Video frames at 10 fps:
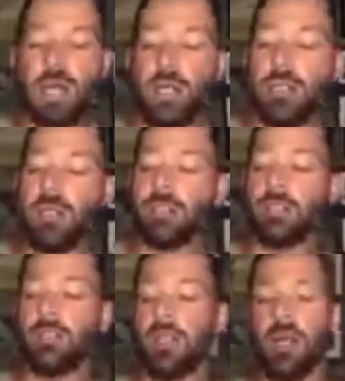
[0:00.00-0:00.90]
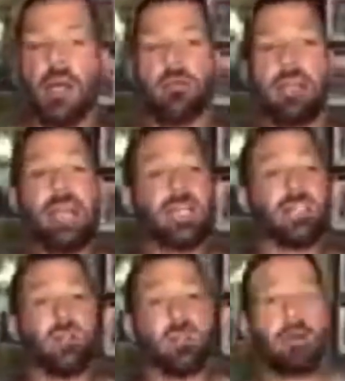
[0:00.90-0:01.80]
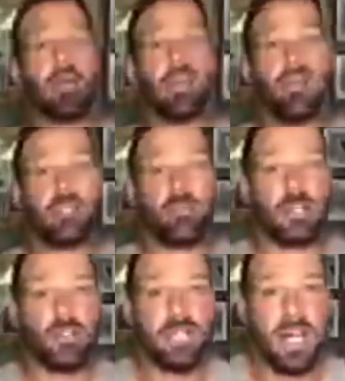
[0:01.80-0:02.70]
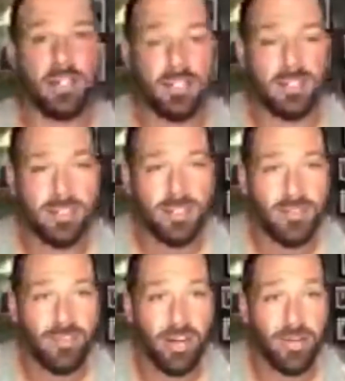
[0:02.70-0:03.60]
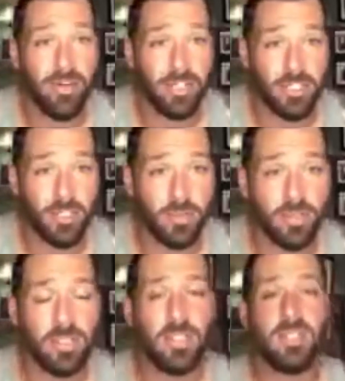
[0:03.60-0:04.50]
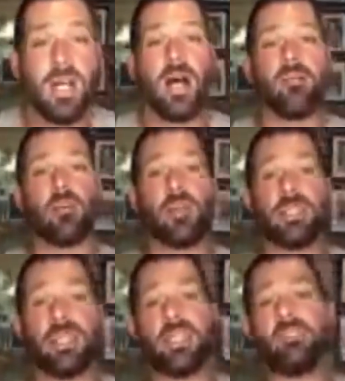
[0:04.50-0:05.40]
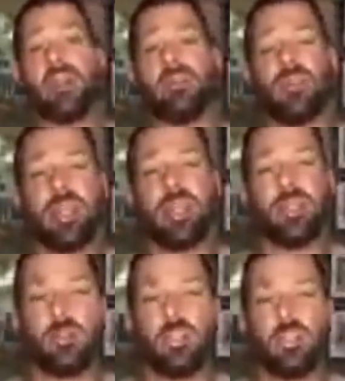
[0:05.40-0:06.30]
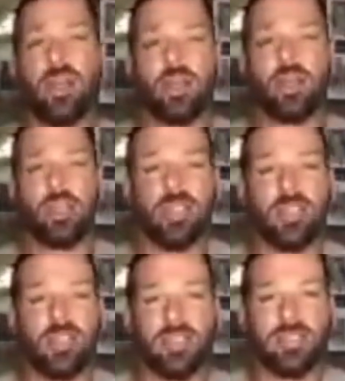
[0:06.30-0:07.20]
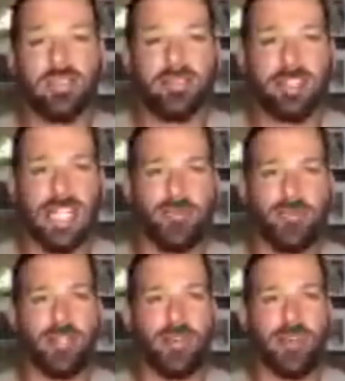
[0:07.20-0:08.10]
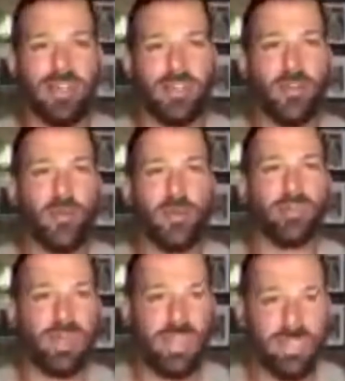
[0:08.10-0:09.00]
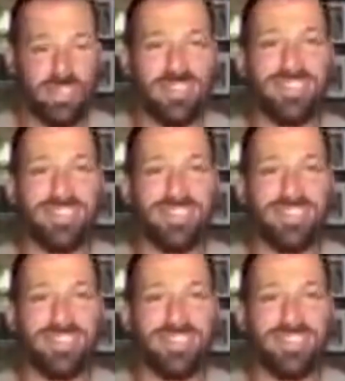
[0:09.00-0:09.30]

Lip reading: going on. And we might even have a special guest very, very soon. Chris Kinsvader, thank you so much, man. You don't need to keep on donating. You already won the bait.